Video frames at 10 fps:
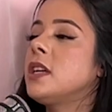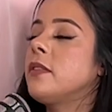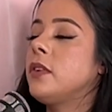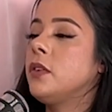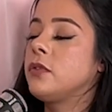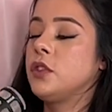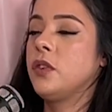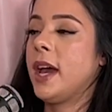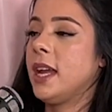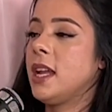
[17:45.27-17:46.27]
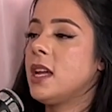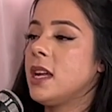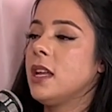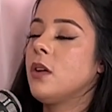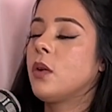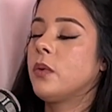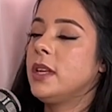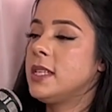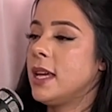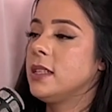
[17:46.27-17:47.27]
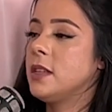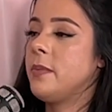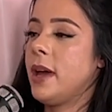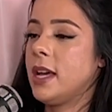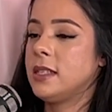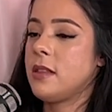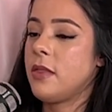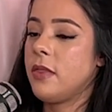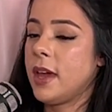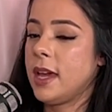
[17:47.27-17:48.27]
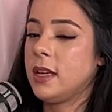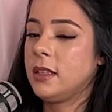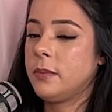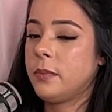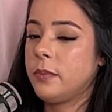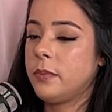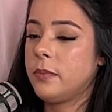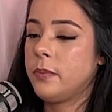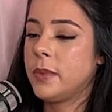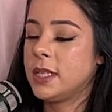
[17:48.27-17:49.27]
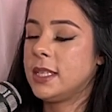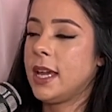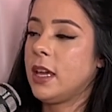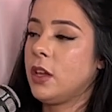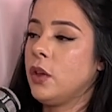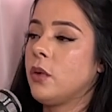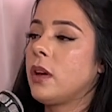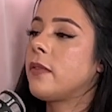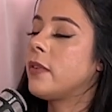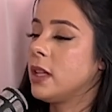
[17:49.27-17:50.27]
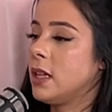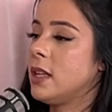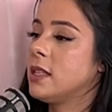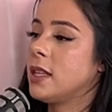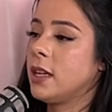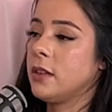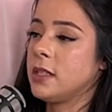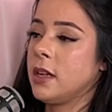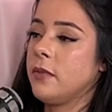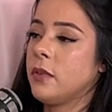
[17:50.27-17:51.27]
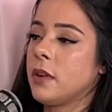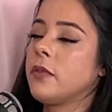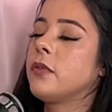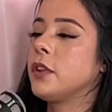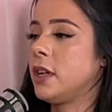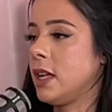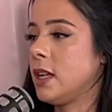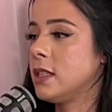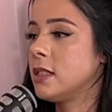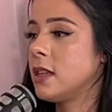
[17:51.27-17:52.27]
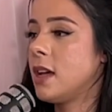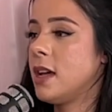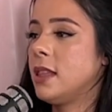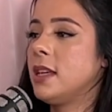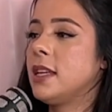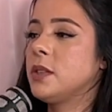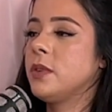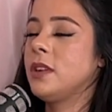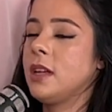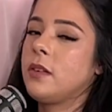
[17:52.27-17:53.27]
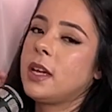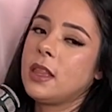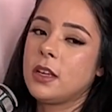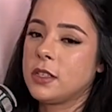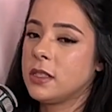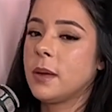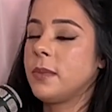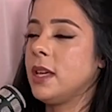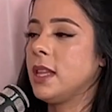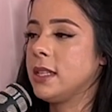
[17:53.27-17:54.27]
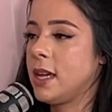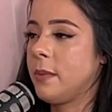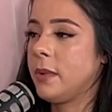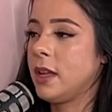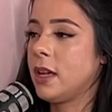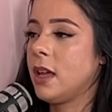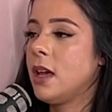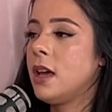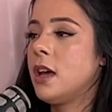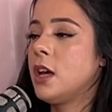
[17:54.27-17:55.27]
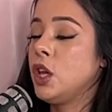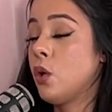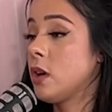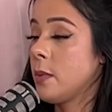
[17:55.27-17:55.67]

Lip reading: if you've tried it and it always ends up as they mistake your friendliness, like you said, for flirtiness. Yeah. And that's when you're like, okay, there's something that's happening. You're the